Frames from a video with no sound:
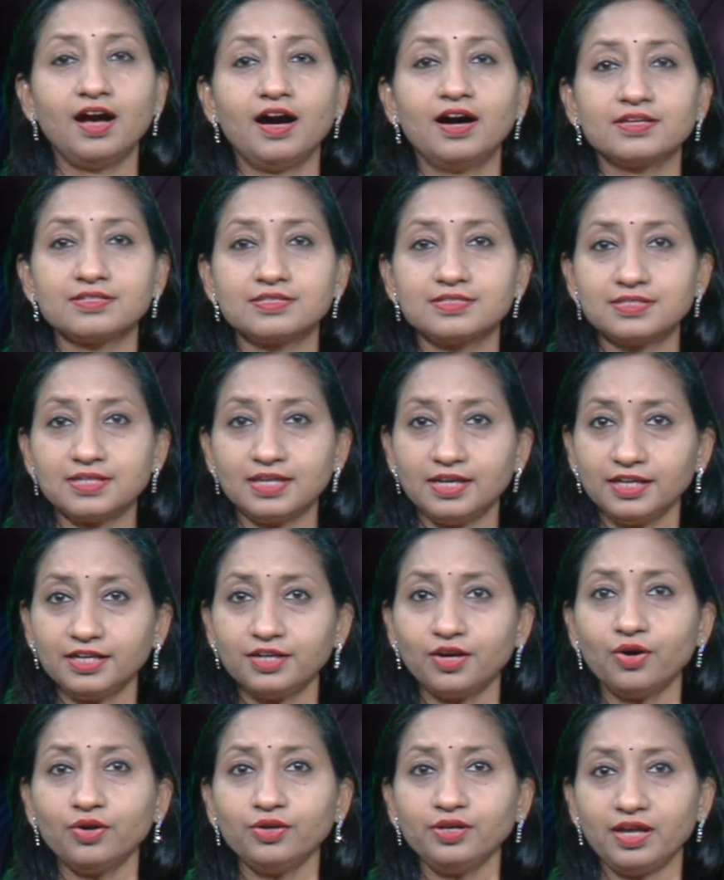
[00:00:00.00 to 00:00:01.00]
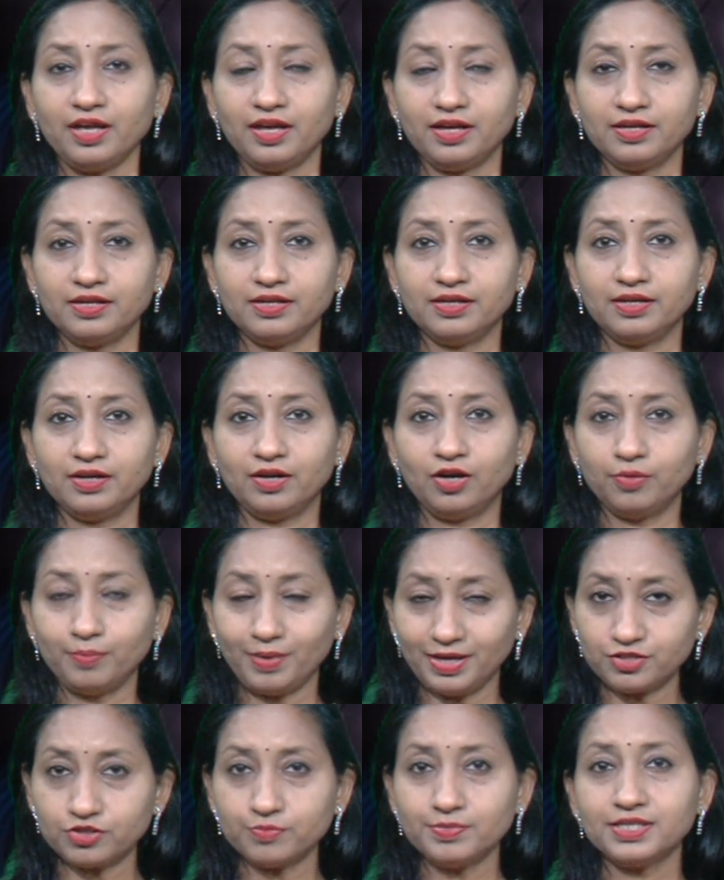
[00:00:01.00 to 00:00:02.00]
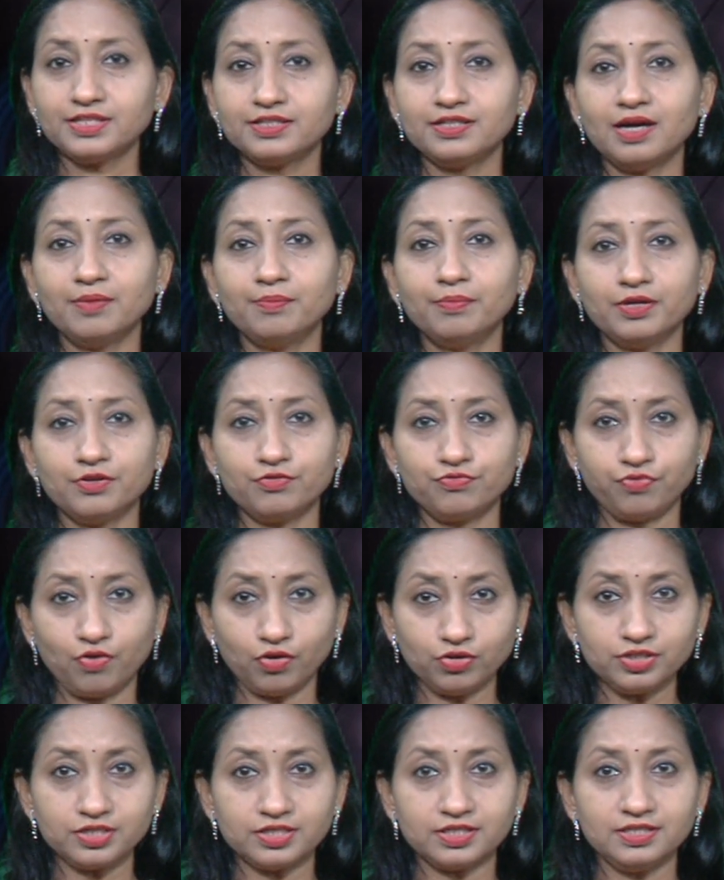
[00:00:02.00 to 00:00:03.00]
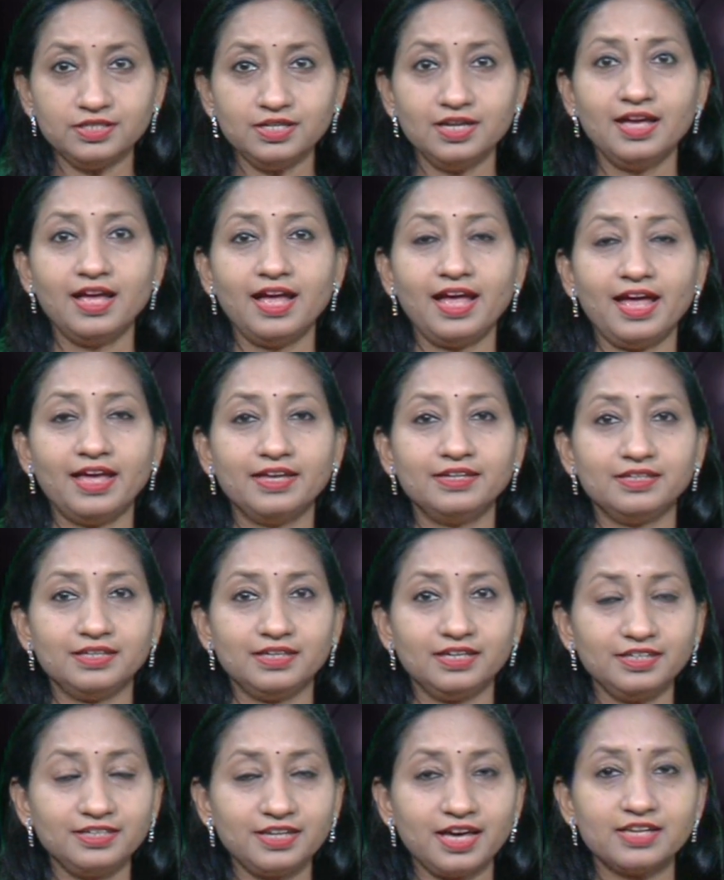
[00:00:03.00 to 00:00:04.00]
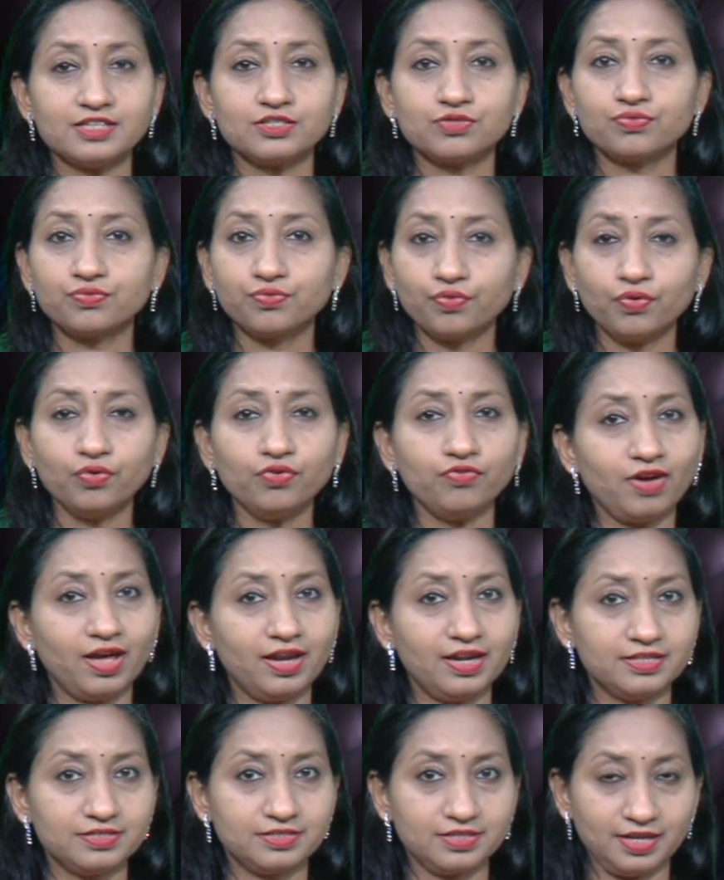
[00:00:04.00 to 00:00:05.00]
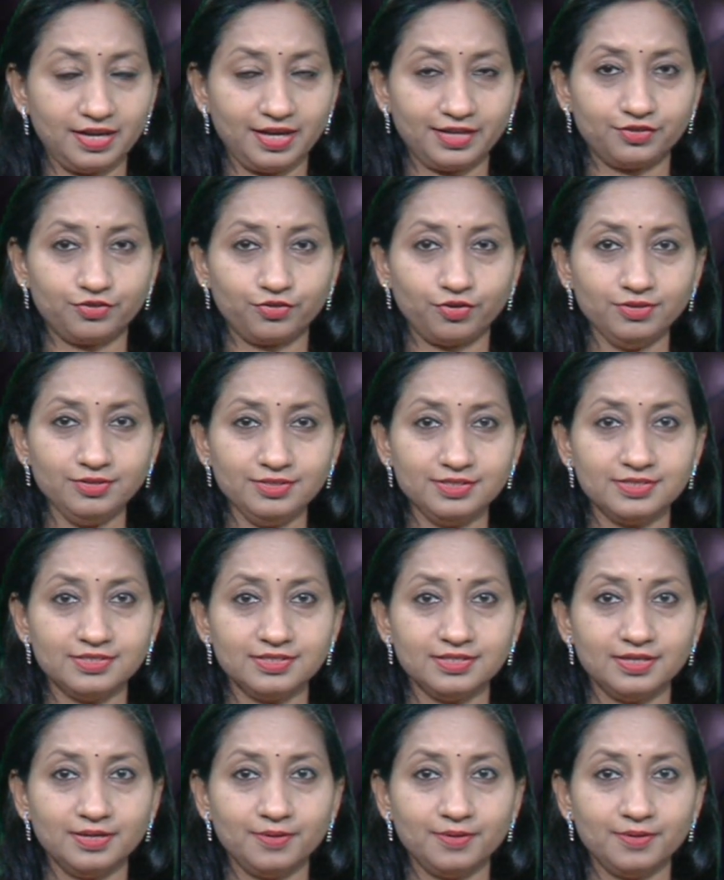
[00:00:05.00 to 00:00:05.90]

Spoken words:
A silicon of atomic number 14, and it has 4 valence electrons,